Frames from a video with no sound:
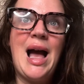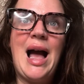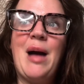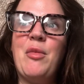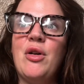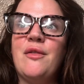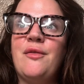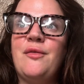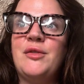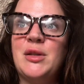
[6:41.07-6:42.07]
Am I
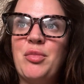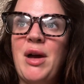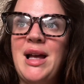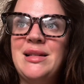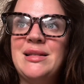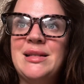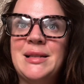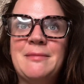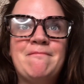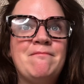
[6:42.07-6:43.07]
suppressed?
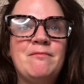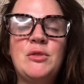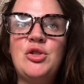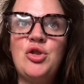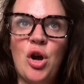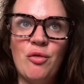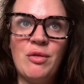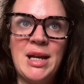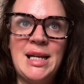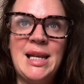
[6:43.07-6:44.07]
Not
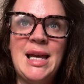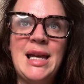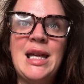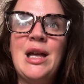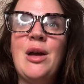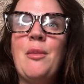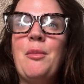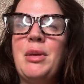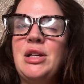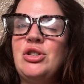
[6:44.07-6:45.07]
really.
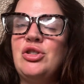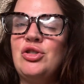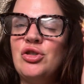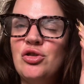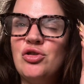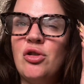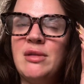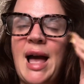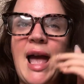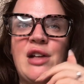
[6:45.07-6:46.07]
But it's just took
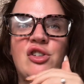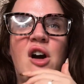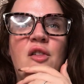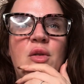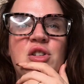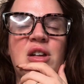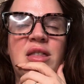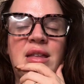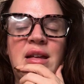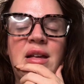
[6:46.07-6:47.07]
that edge off, which I
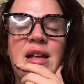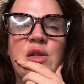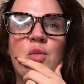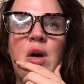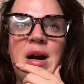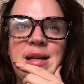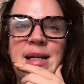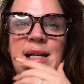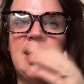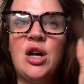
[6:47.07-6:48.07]
think is what I need.